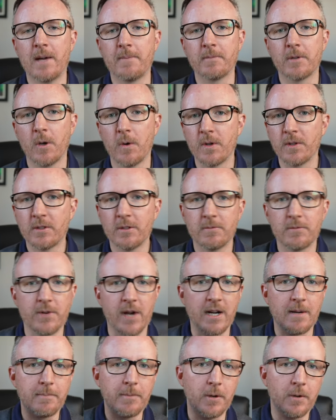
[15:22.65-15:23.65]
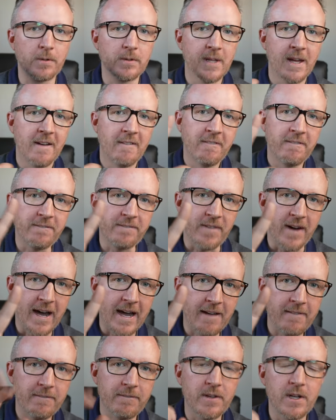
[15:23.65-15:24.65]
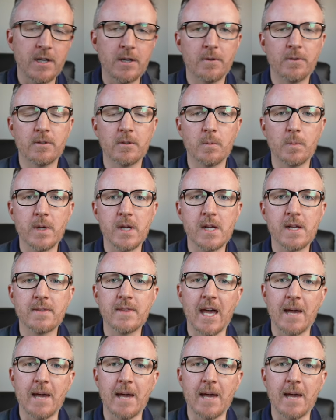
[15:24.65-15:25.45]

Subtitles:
I'm going to try to post 5 videos a week.